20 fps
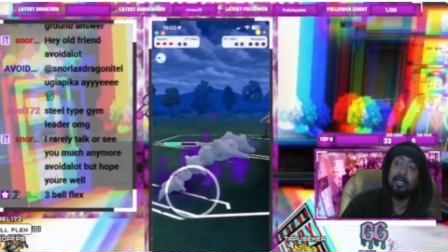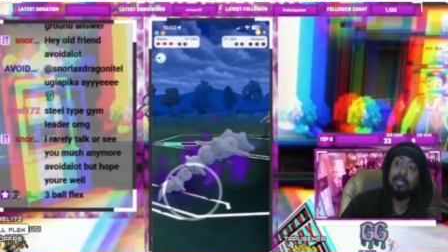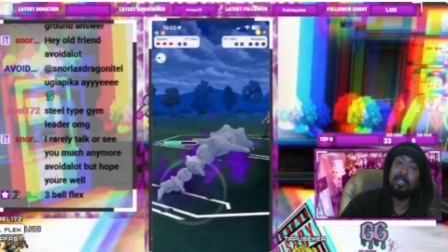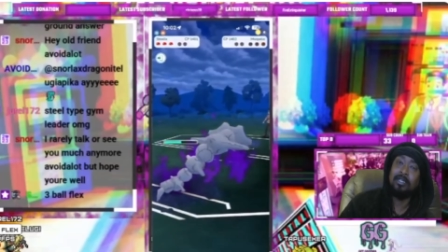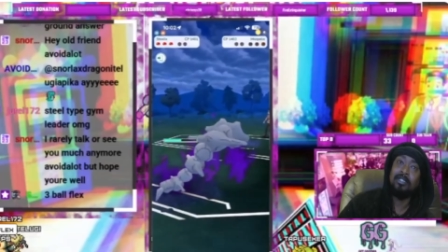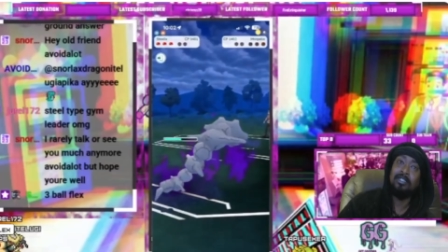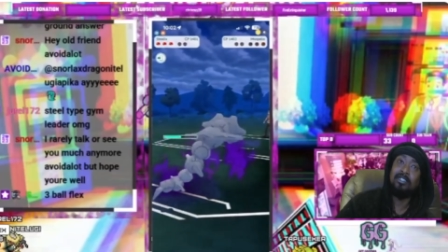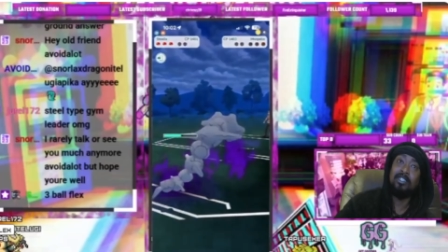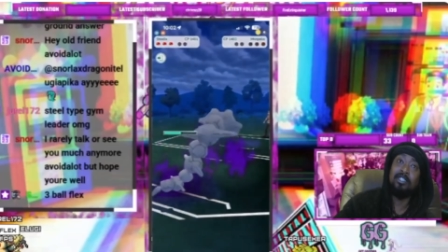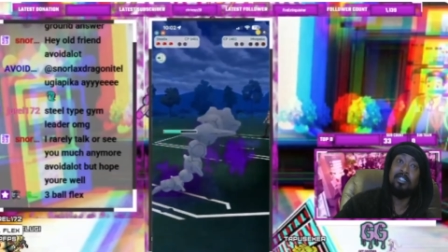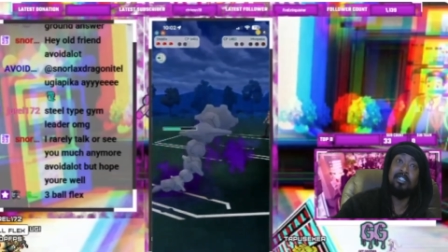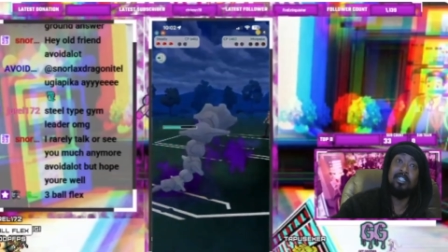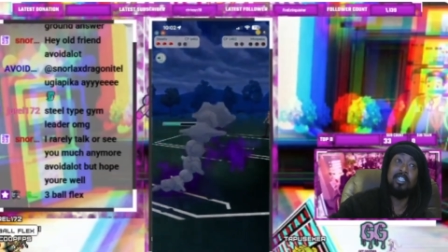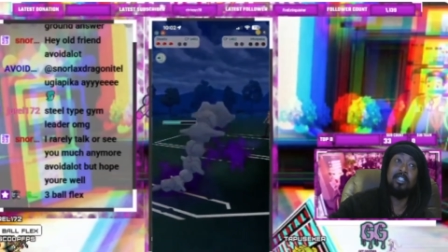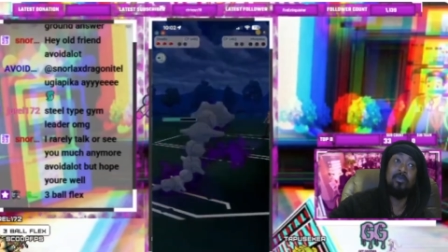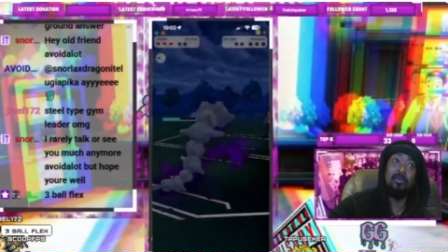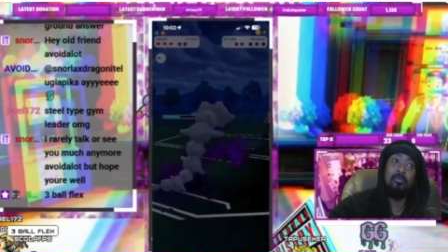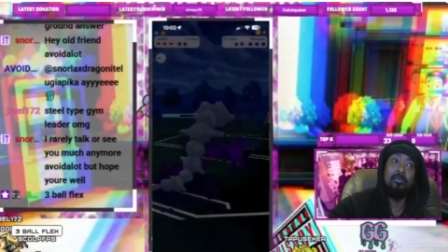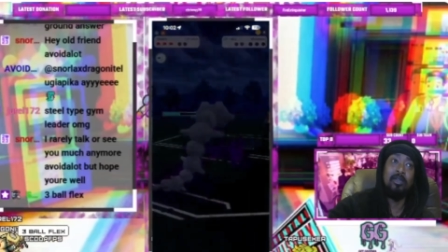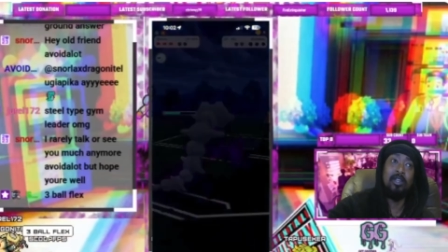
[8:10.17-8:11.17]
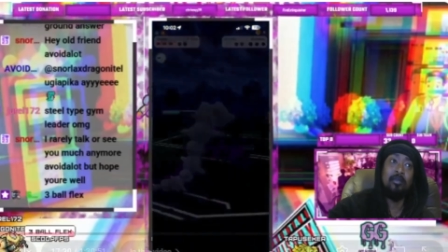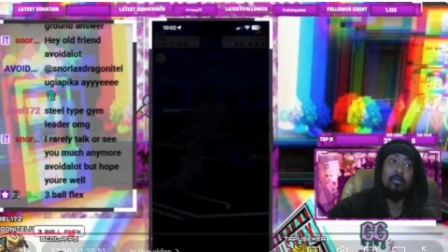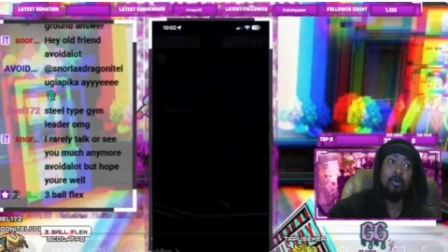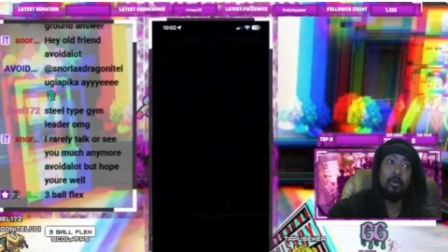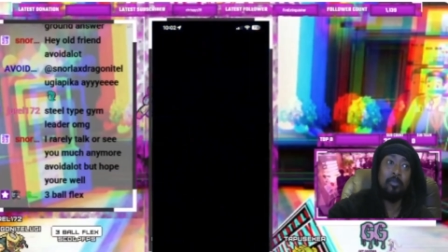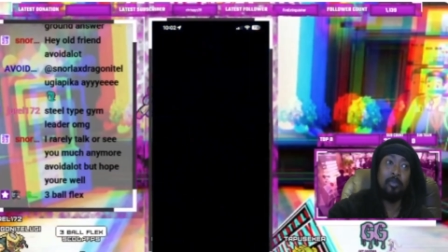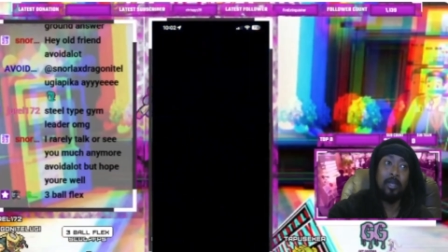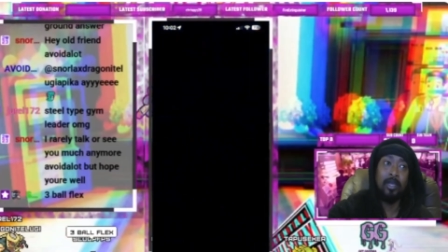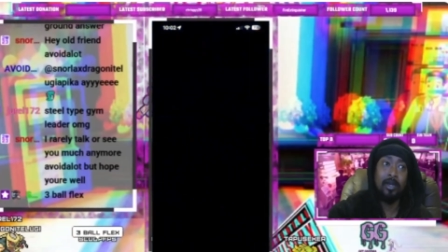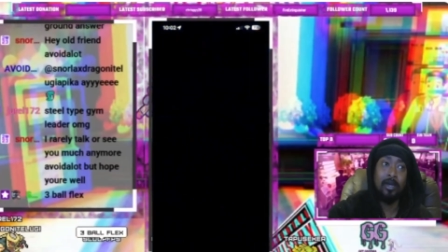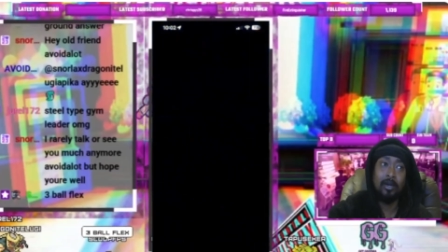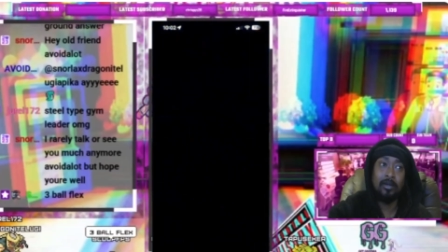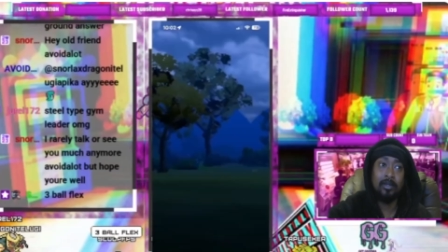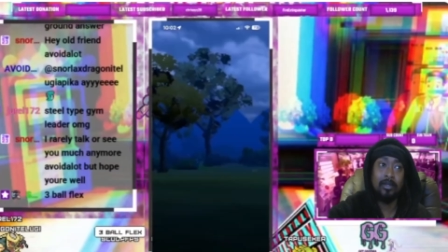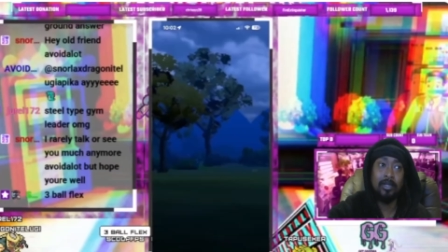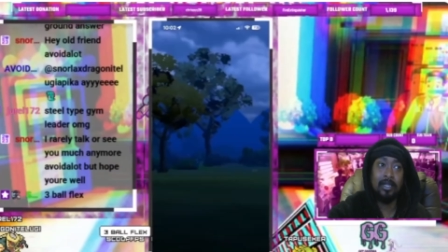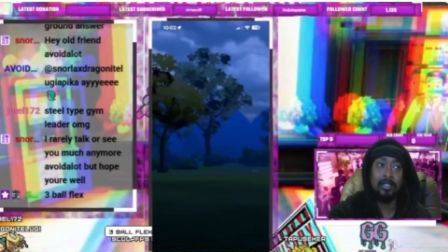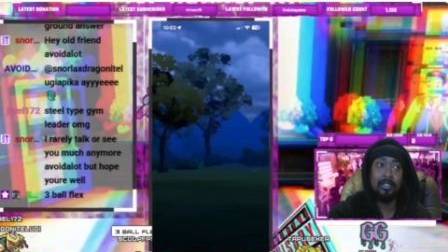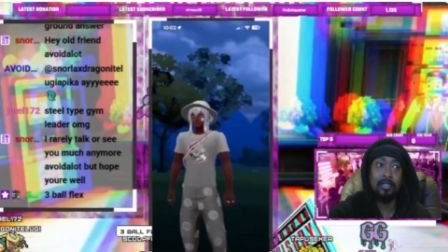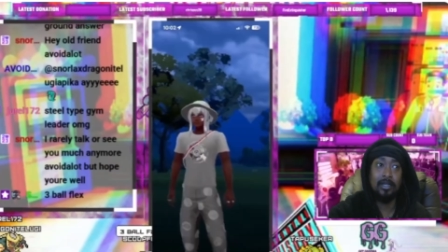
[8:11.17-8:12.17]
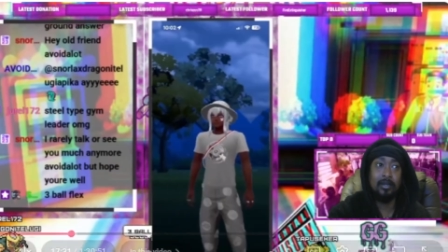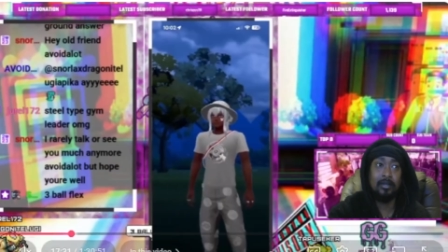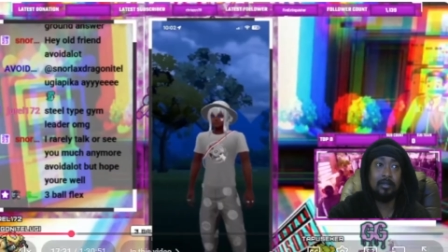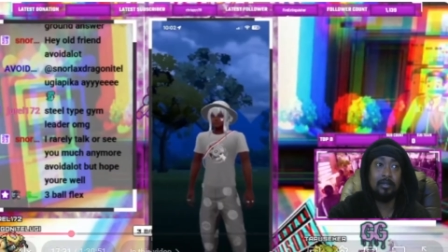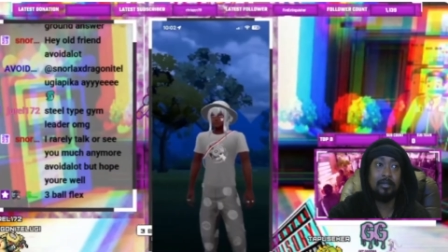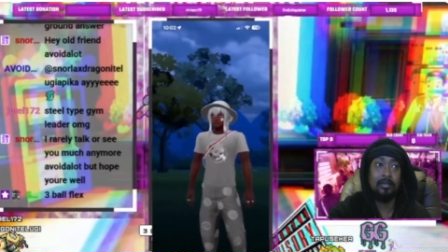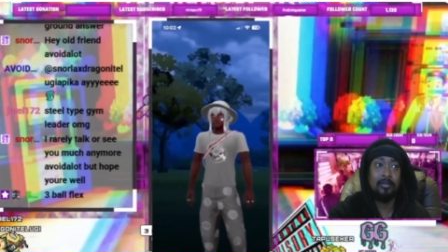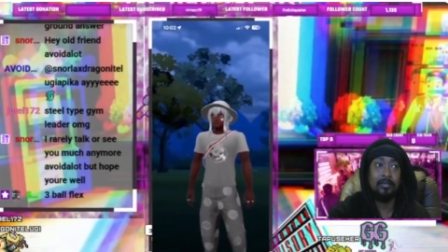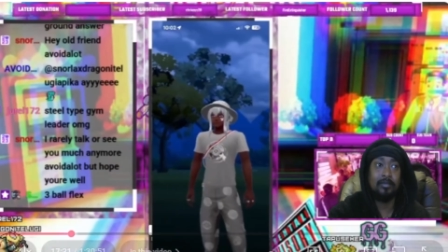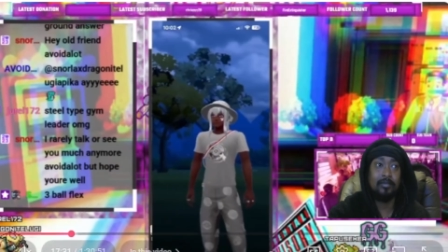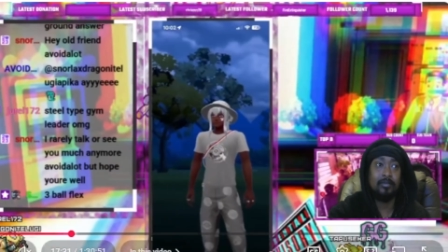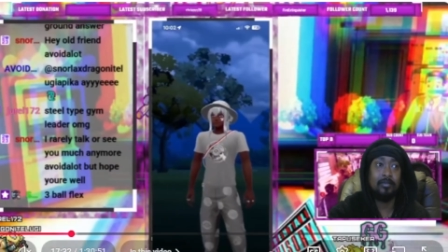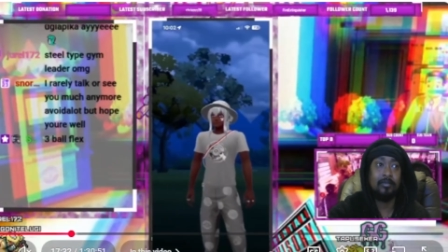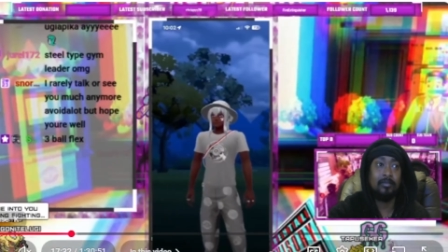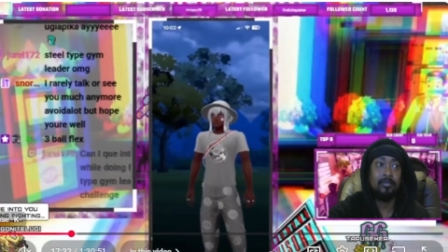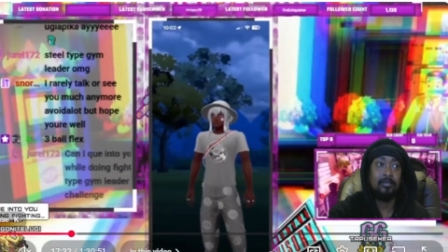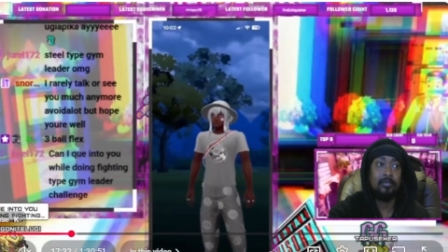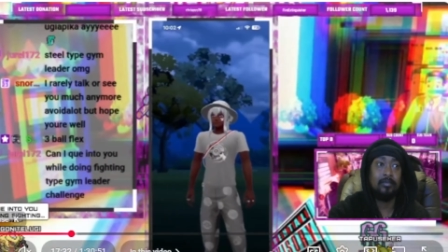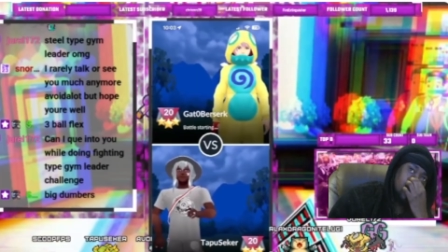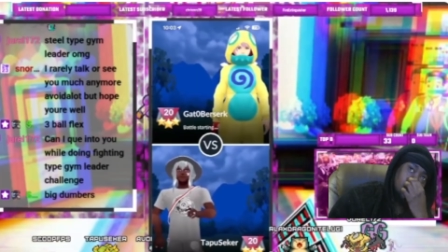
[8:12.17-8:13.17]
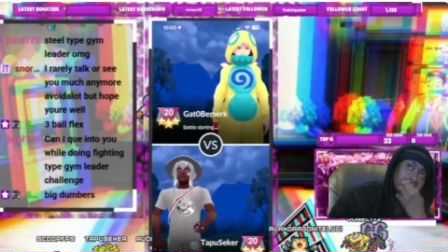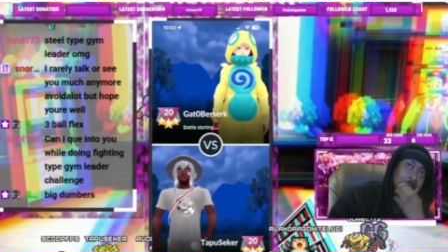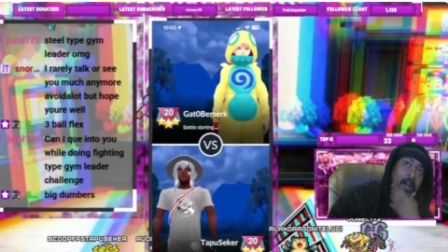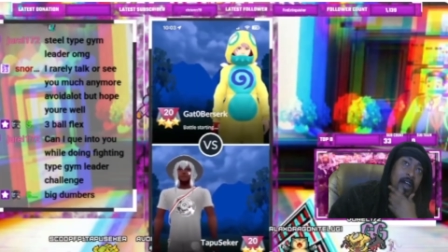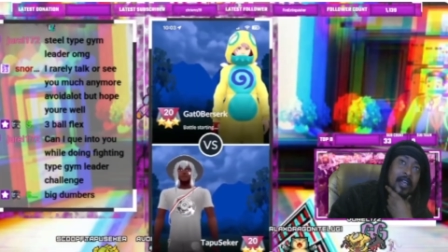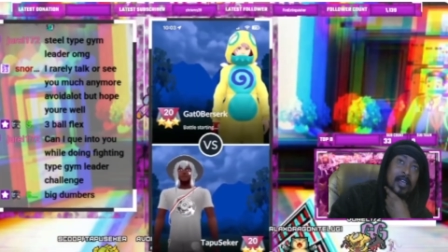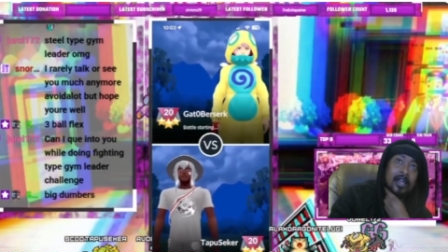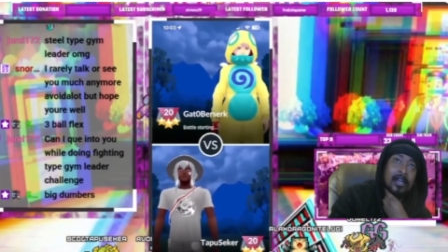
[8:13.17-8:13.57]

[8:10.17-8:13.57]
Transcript: GG's, we beat a more Pico. Let's go. All right, getting